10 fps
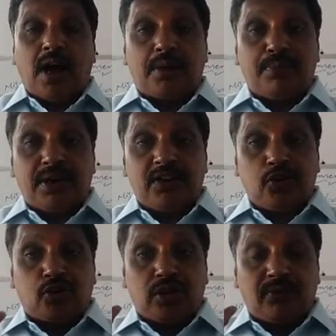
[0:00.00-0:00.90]

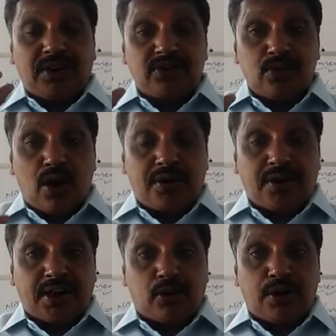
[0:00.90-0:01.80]
Urbanization, if it is not
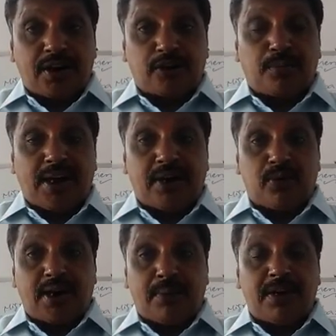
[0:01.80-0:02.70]
done according to
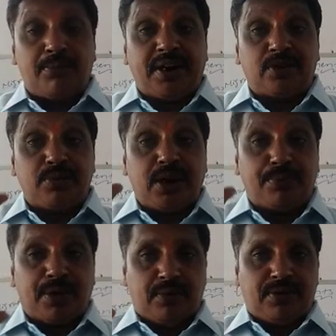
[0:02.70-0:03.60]
plan, what happens? Brings
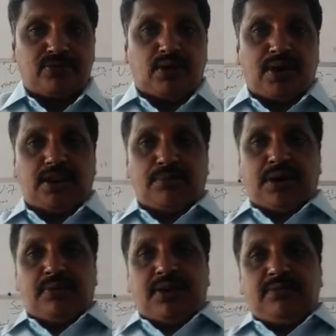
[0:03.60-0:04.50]
many problems. What are the
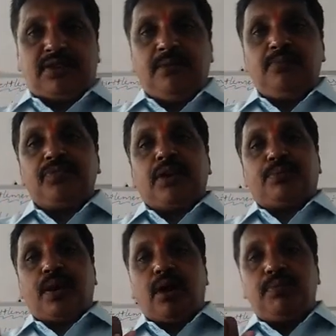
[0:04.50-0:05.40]
problems?
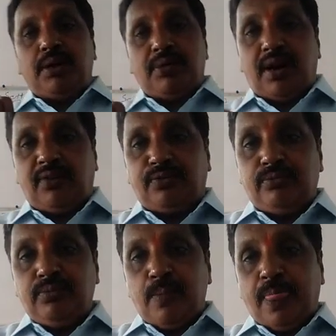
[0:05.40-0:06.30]
Problem
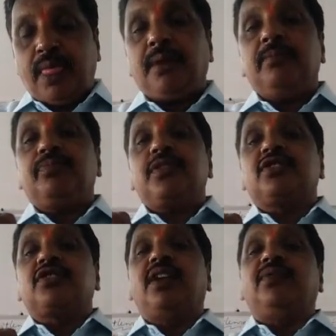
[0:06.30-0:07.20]
of
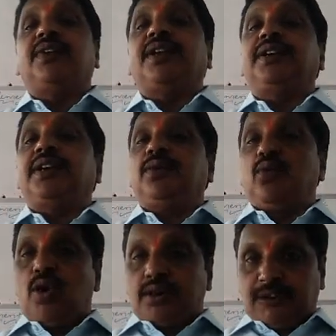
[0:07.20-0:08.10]
safe
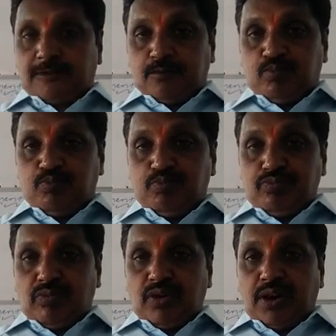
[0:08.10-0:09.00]
drinking water.
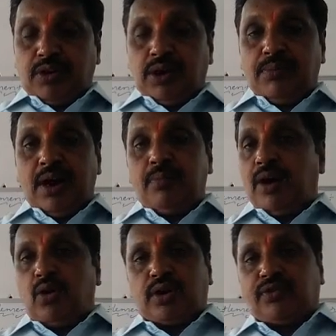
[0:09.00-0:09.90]
It will be
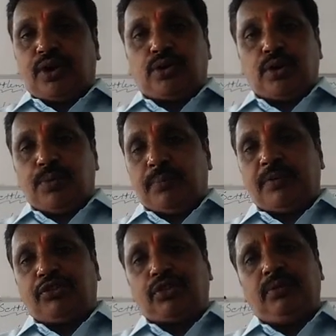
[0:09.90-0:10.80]
out of control
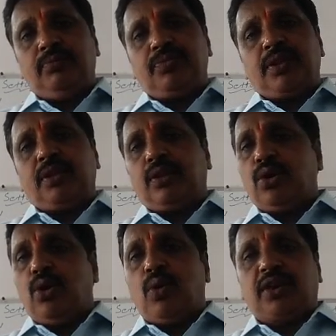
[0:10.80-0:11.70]
population.
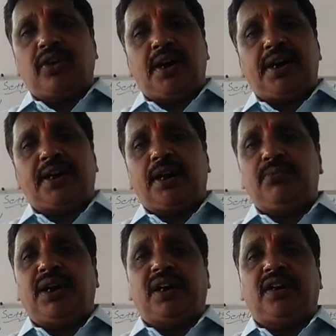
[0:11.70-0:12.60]
No authority can
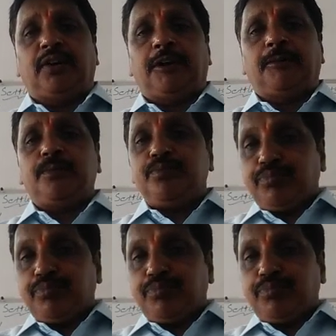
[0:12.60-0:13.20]
make anything.